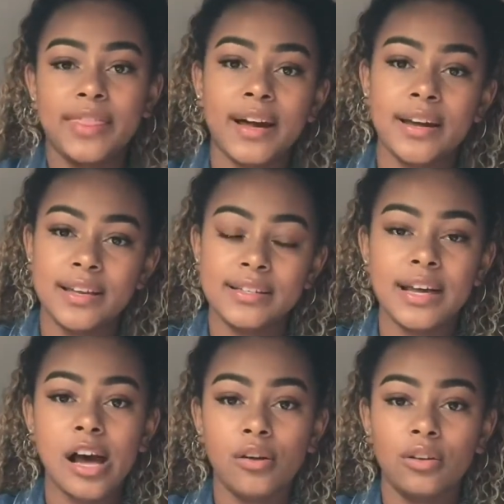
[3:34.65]
that into
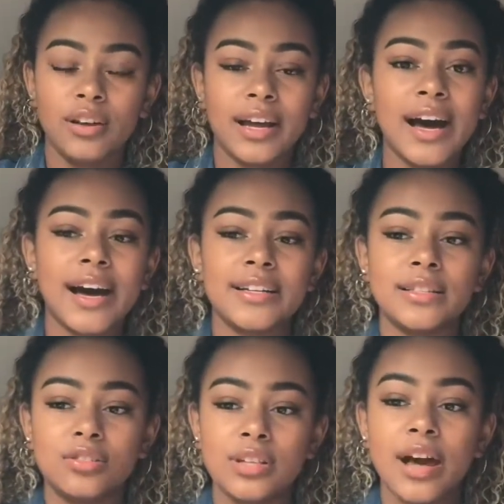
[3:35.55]
how long I had and
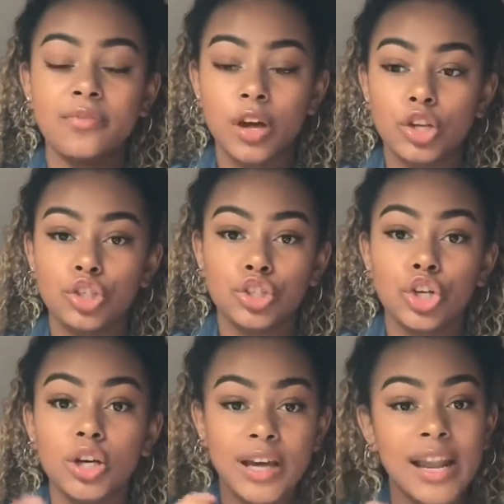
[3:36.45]
just have a
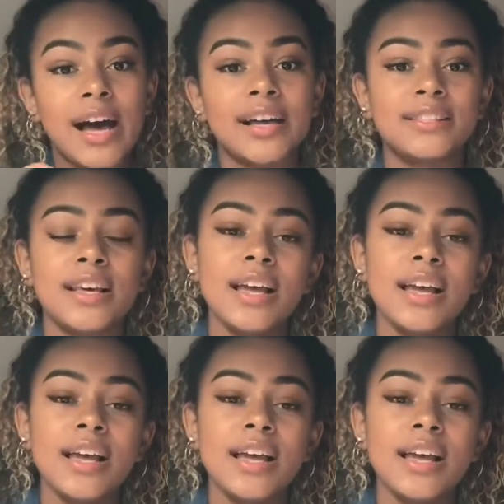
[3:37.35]
chug a glass,